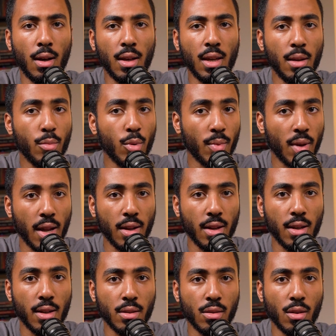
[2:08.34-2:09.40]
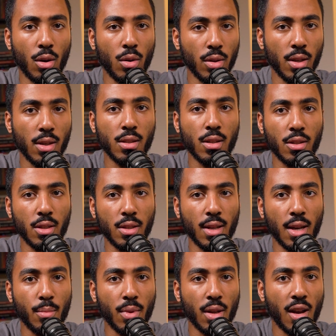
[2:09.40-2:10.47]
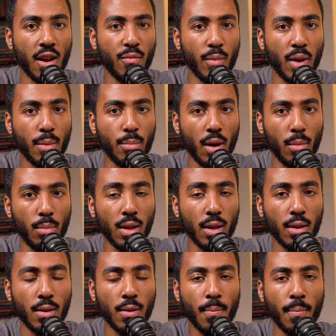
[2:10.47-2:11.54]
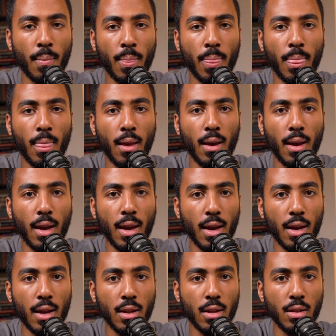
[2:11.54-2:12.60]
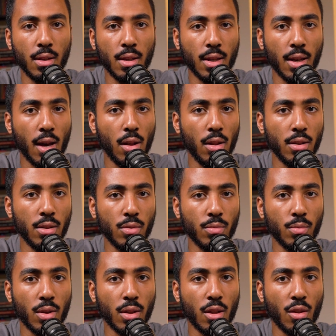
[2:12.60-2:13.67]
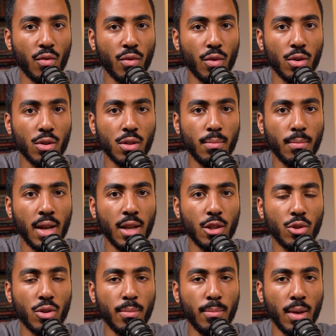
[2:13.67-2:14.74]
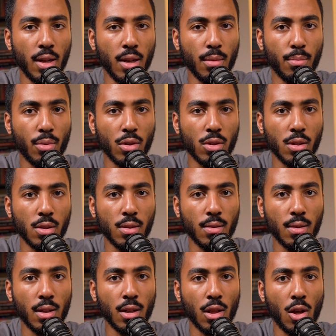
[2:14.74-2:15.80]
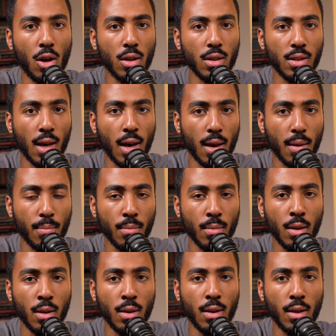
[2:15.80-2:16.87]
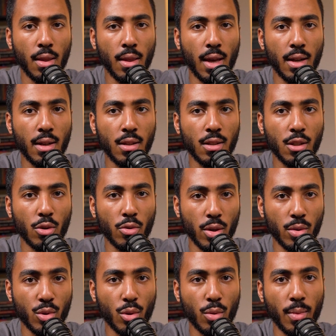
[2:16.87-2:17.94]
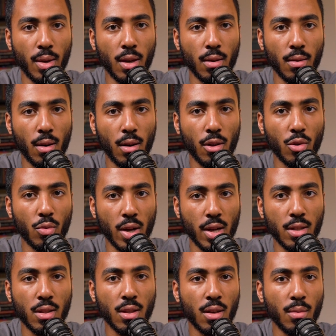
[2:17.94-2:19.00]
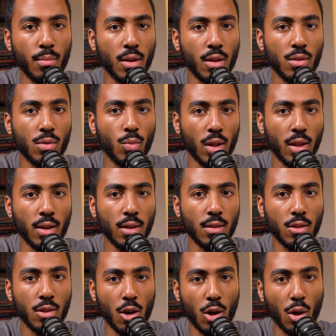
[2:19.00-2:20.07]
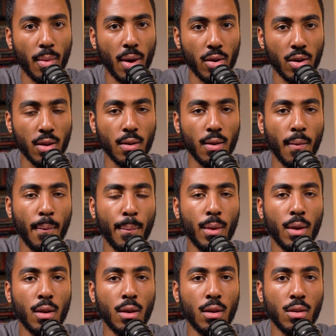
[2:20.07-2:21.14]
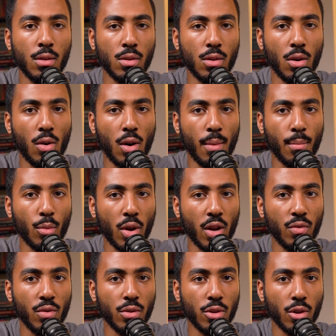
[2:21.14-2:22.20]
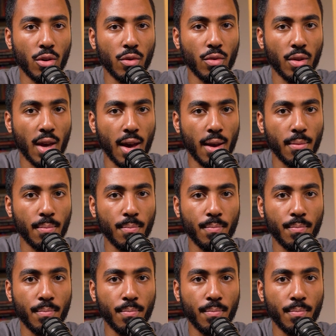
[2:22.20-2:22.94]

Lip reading: Ibram Kendi is the only such attempt that I've made public, and Nicquel is really the first mainstream media person in a long time that disagrees with me on the race thing but is willing to talk about it, so I'm grateful to her for that.